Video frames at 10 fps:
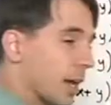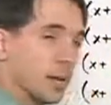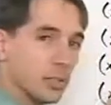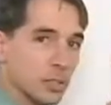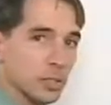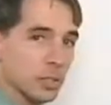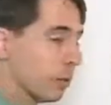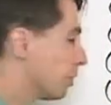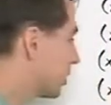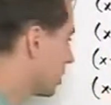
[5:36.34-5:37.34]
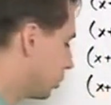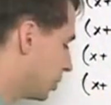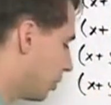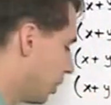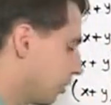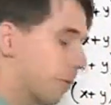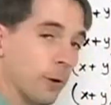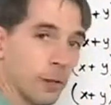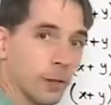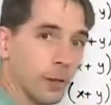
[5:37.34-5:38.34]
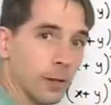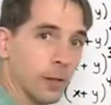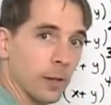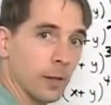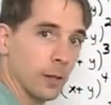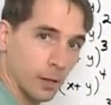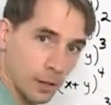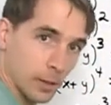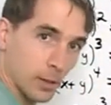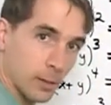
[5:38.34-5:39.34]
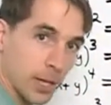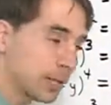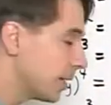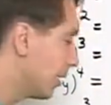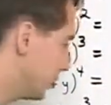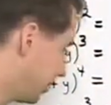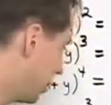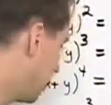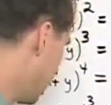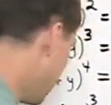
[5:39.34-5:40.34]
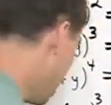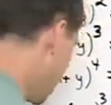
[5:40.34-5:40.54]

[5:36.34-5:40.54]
a guess. What's x plus y to the 4th? Write it down, and then we're